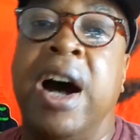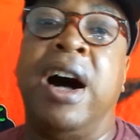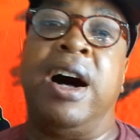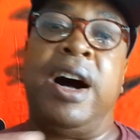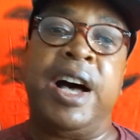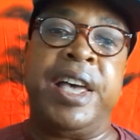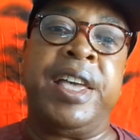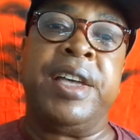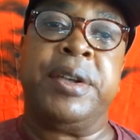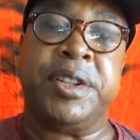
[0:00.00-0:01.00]

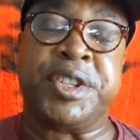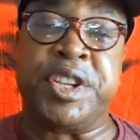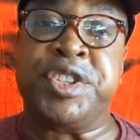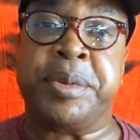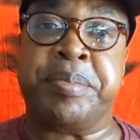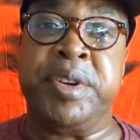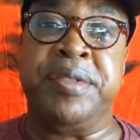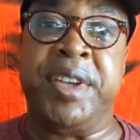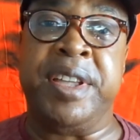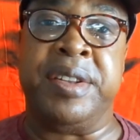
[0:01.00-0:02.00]
I tend to
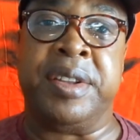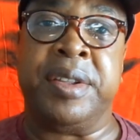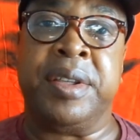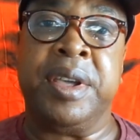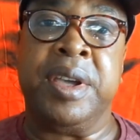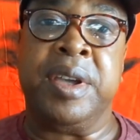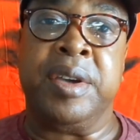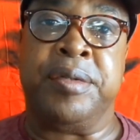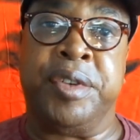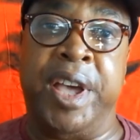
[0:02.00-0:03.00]
breathe in
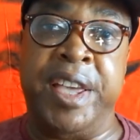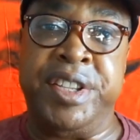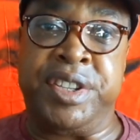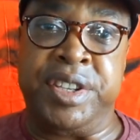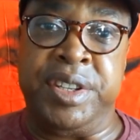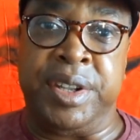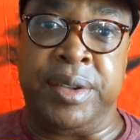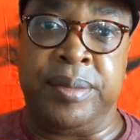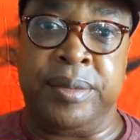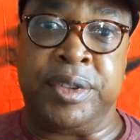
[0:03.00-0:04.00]
for 18
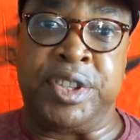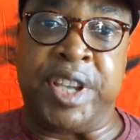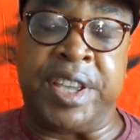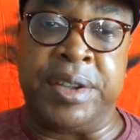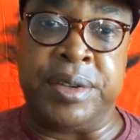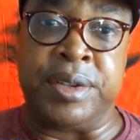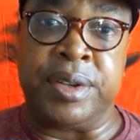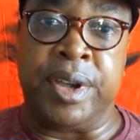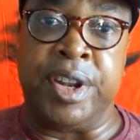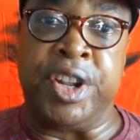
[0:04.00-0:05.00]
seconds,
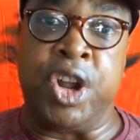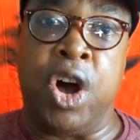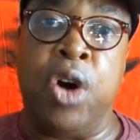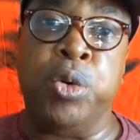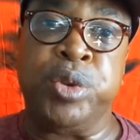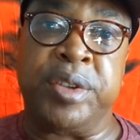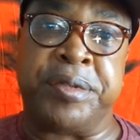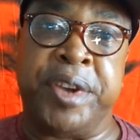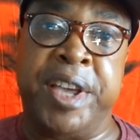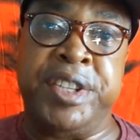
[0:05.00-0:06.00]
and then I hold it
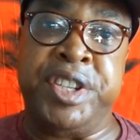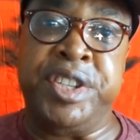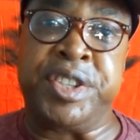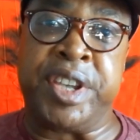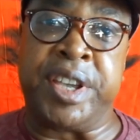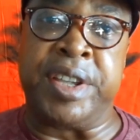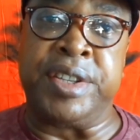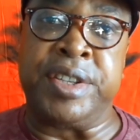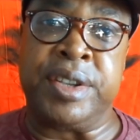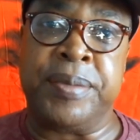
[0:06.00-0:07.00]
for 18
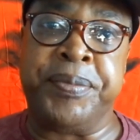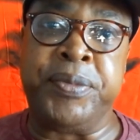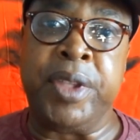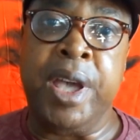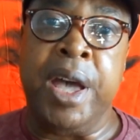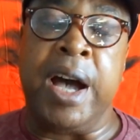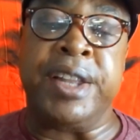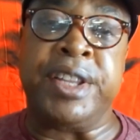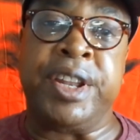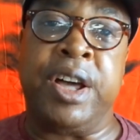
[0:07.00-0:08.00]
seconds,
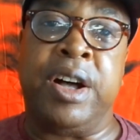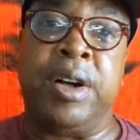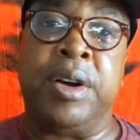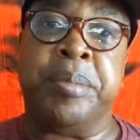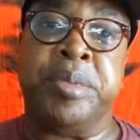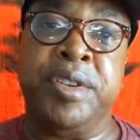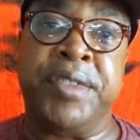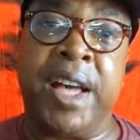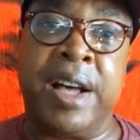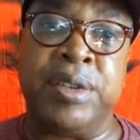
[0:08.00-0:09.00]
and then I'll breathe
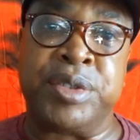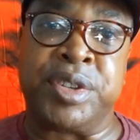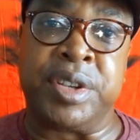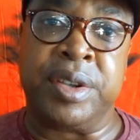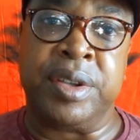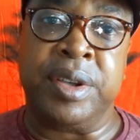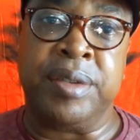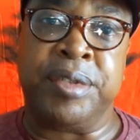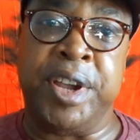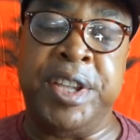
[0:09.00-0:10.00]
out
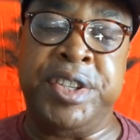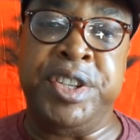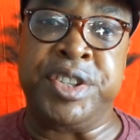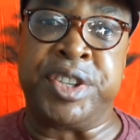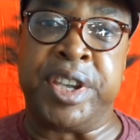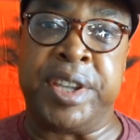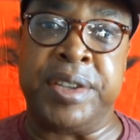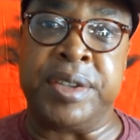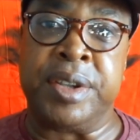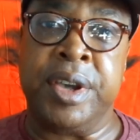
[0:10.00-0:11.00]
for 18
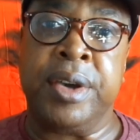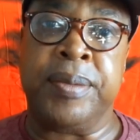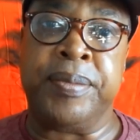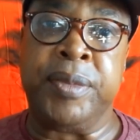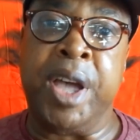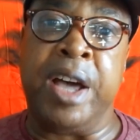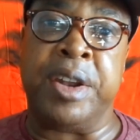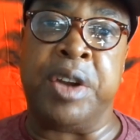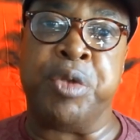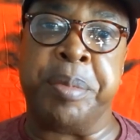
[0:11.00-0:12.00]
seconds, and
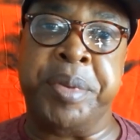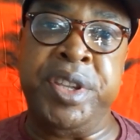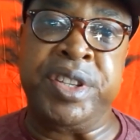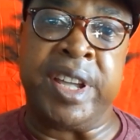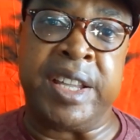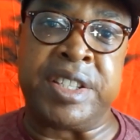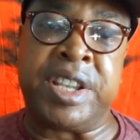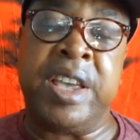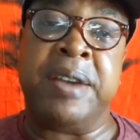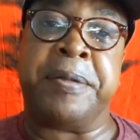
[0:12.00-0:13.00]
I'll repeat that
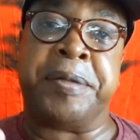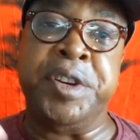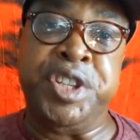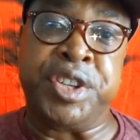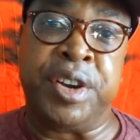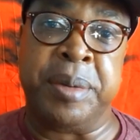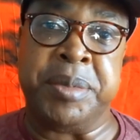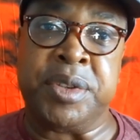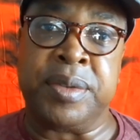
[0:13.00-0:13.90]
3 times,